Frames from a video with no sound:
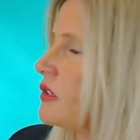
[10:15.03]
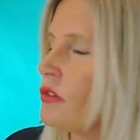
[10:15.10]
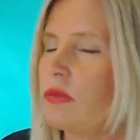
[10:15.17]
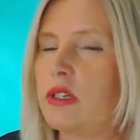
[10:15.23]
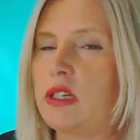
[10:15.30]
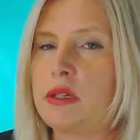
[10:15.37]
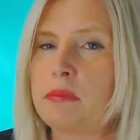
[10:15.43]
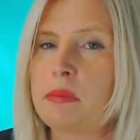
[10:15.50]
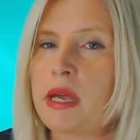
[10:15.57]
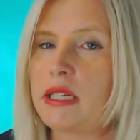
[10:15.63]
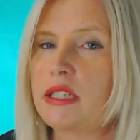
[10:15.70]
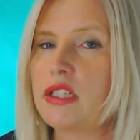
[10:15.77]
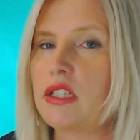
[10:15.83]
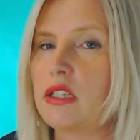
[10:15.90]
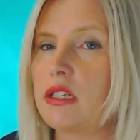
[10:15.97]
it doesn't really
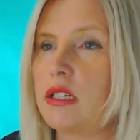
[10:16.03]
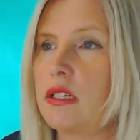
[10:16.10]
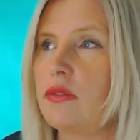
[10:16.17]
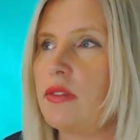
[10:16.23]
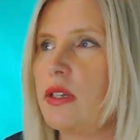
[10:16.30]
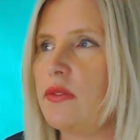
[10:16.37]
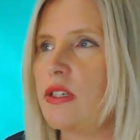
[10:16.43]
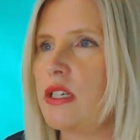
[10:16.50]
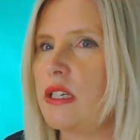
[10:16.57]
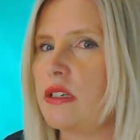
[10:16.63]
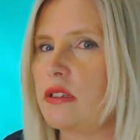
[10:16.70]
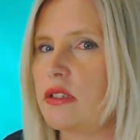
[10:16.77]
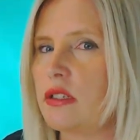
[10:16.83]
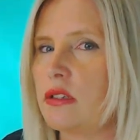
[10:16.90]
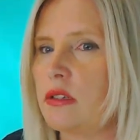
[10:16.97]
matter if they've
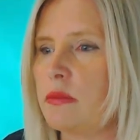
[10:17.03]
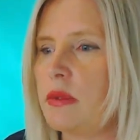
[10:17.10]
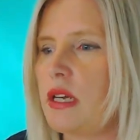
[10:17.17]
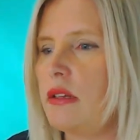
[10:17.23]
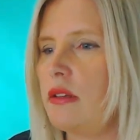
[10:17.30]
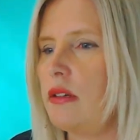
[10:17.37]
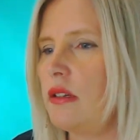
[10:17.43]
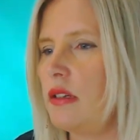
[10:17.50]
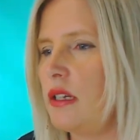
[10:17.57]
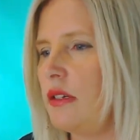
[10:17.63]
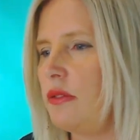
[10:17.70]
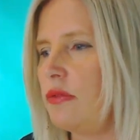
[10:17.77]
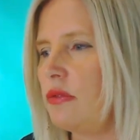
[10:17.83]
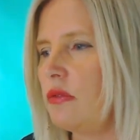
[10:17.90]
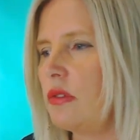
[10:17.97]
taken time and then
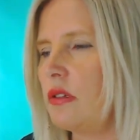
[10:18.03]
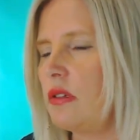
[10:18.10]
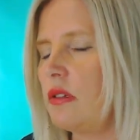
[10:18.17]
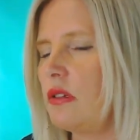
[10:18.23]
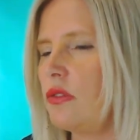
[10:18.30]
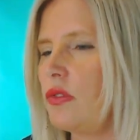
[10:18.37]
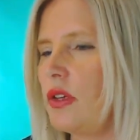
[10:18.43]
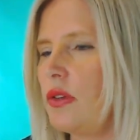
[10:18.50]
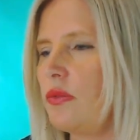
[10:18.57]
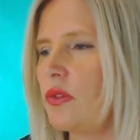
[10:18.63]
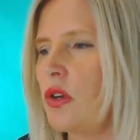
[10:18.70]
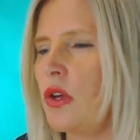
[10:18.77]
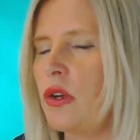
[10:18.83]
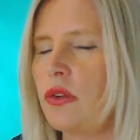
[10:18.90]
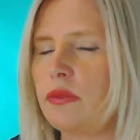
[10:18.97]

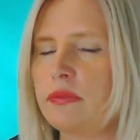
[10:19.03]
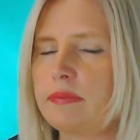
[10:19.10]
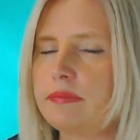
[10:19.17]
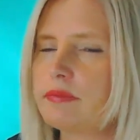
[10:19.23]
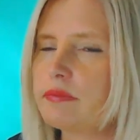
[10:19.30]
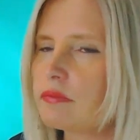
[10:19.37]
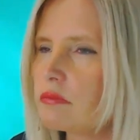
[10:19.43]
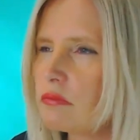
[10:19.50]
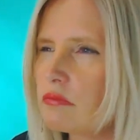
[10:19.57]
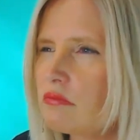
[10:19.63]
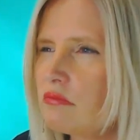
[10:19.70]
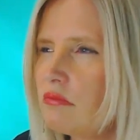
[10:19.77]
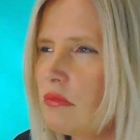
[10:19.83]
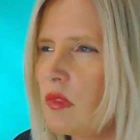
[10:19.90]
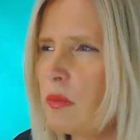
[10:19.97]
they've kind of
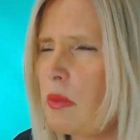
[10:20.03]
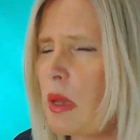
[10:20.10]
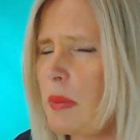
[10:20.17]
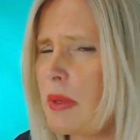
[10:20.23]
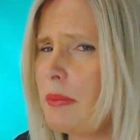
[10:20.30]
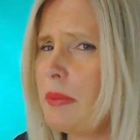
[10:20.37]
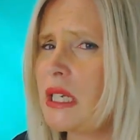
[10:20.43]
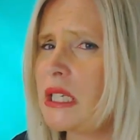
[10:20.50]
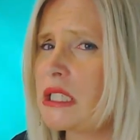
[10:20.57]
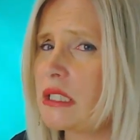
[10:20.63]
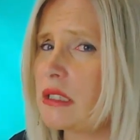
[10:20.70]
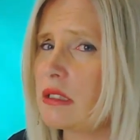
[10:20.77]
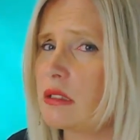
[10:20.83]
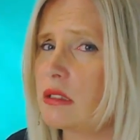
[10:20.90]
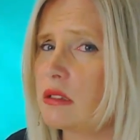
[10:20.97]
maybe
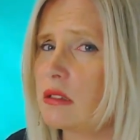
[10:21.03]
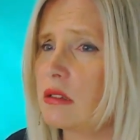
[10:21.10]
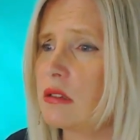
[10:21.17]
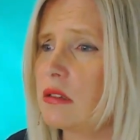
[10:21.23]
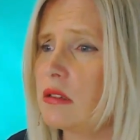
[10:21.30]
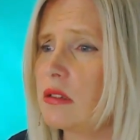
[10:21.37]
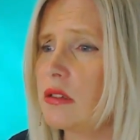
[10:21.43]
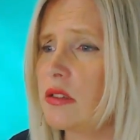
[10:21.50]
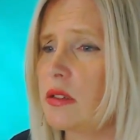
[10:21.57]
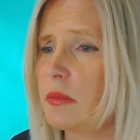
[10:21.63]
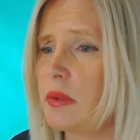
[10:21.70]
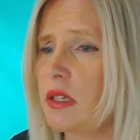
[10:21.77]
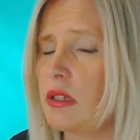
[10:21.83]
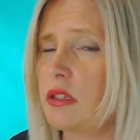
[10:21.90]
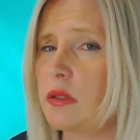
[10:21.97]
missed
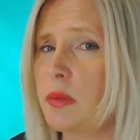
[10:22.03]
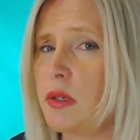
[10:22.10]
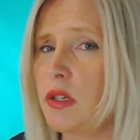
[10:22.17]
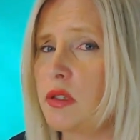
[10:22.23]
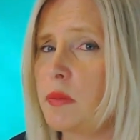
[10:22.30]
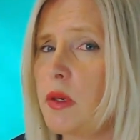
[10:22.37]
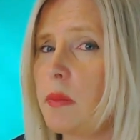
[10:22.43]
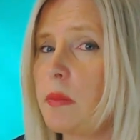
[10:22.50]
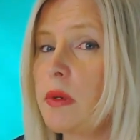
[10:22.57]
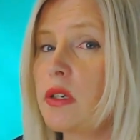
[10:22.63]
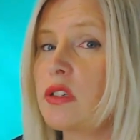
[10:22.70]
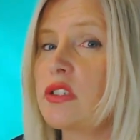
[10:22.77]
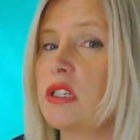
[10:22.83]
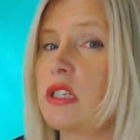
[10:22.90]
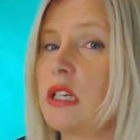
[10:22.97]
something that's passed by,
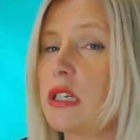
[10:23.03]
because the